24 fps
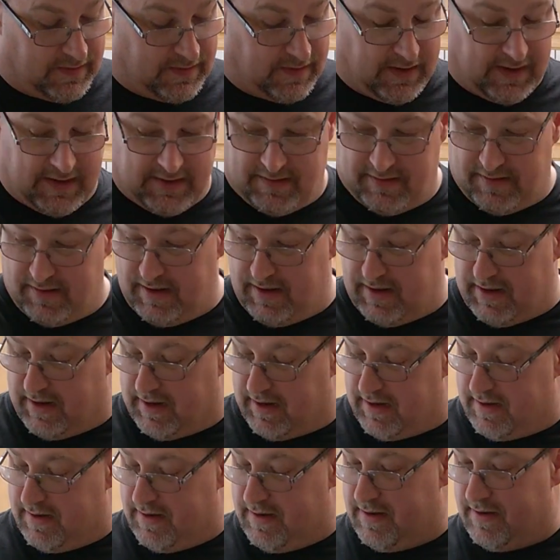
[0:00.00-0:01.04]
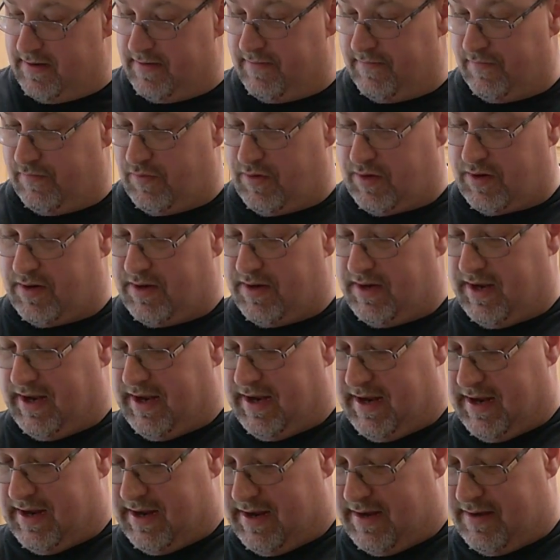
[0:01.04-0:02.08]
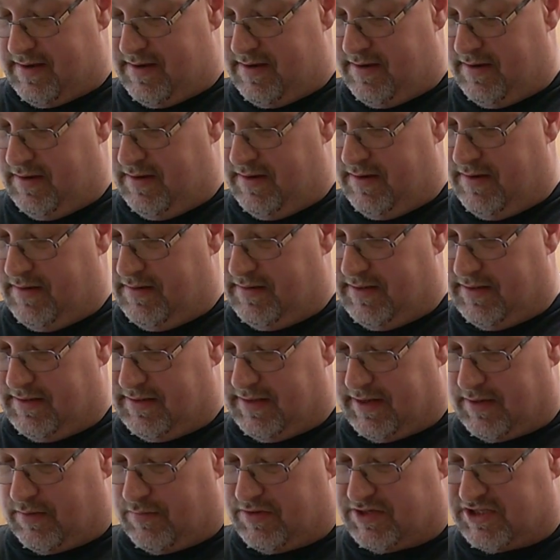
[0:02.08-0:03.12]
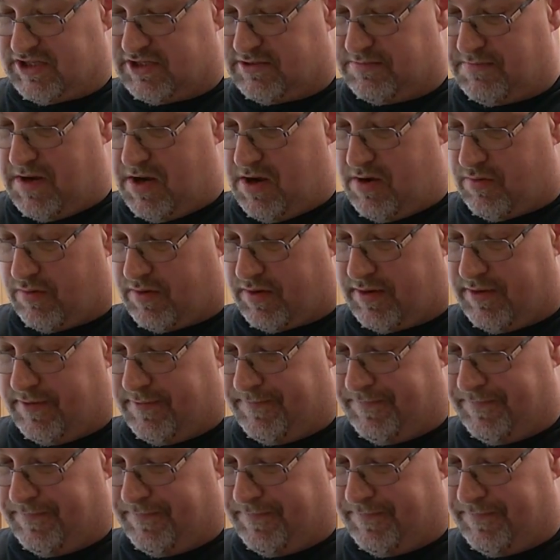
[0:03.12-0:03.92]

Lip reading: And then we're going to add the liquid smoke.